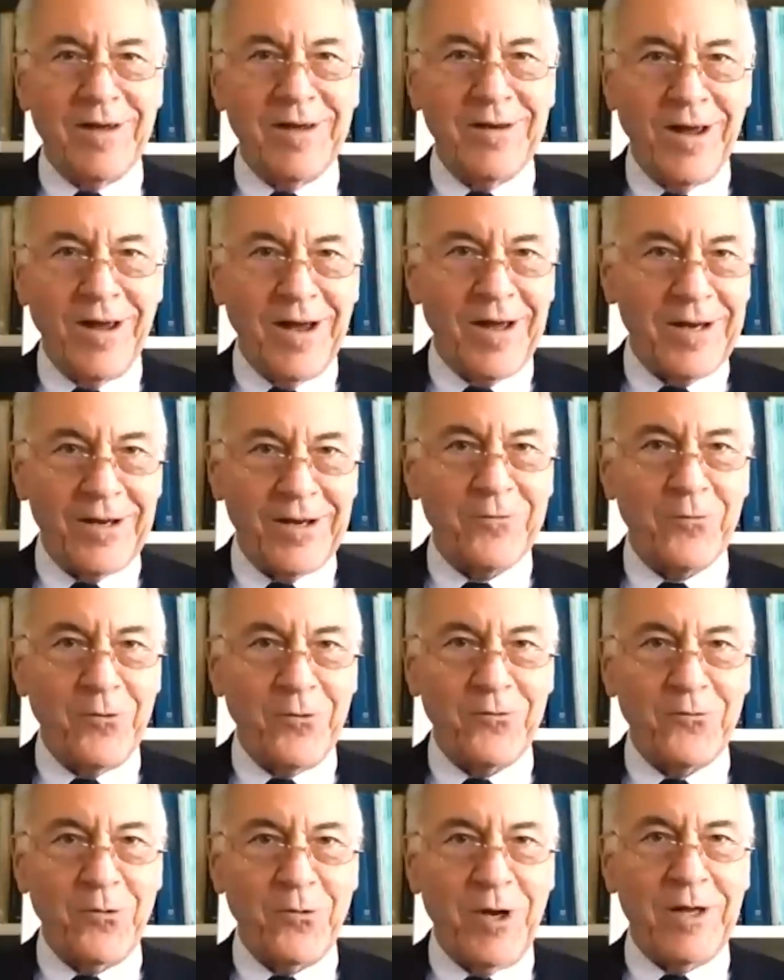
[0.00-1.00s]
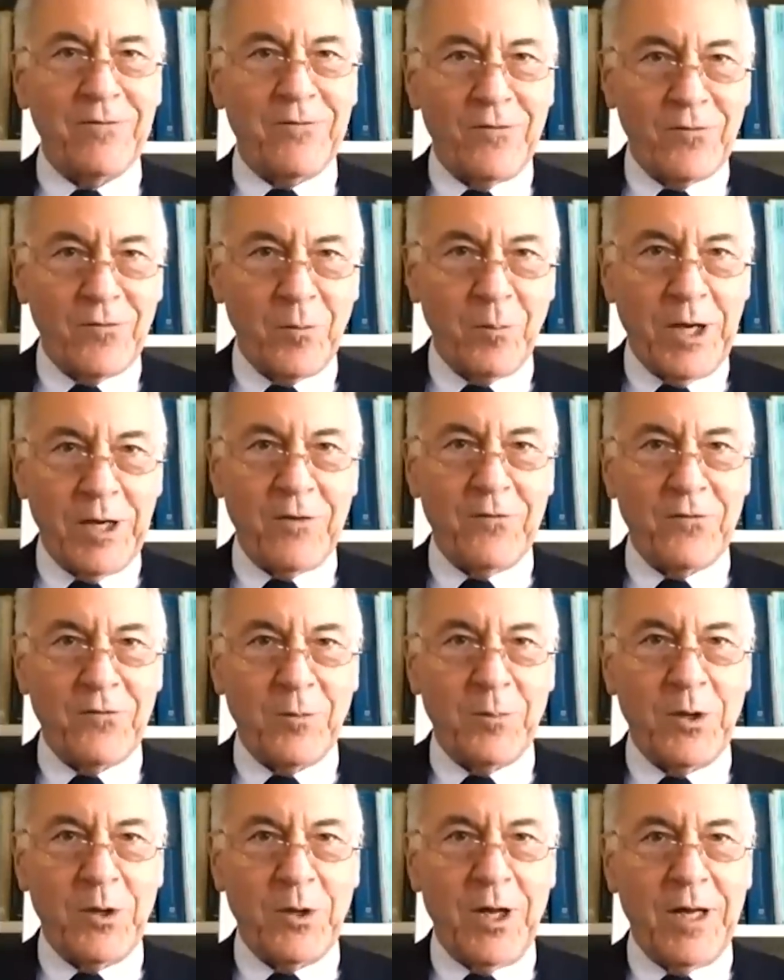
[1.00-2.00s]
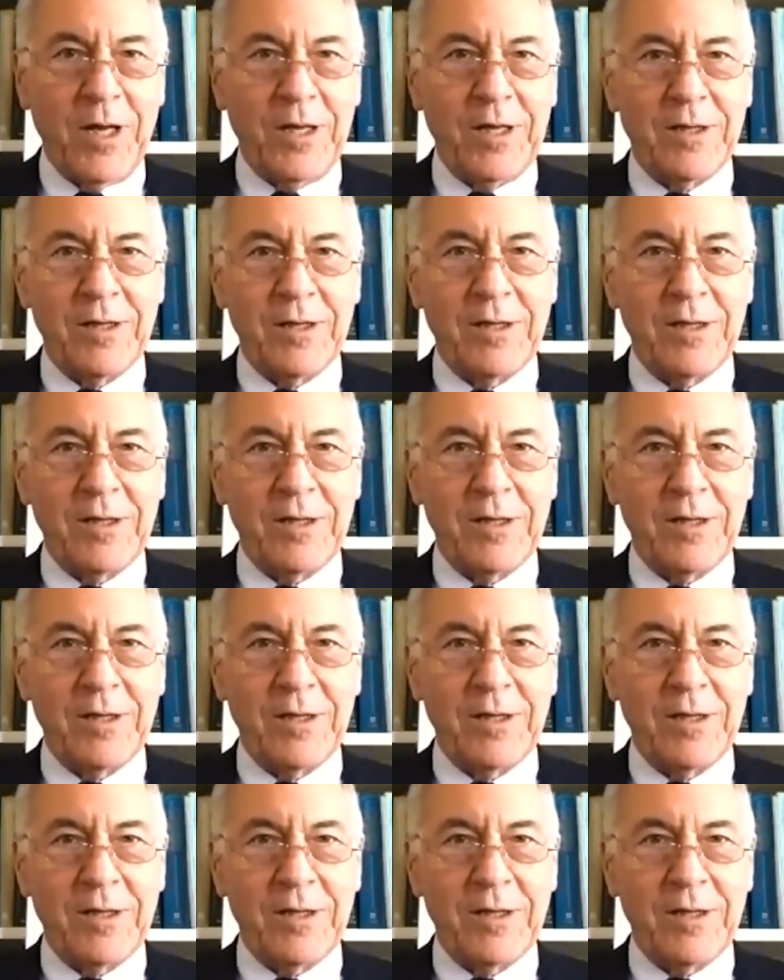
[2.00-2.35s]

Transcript: not interest rates. It's the money supply.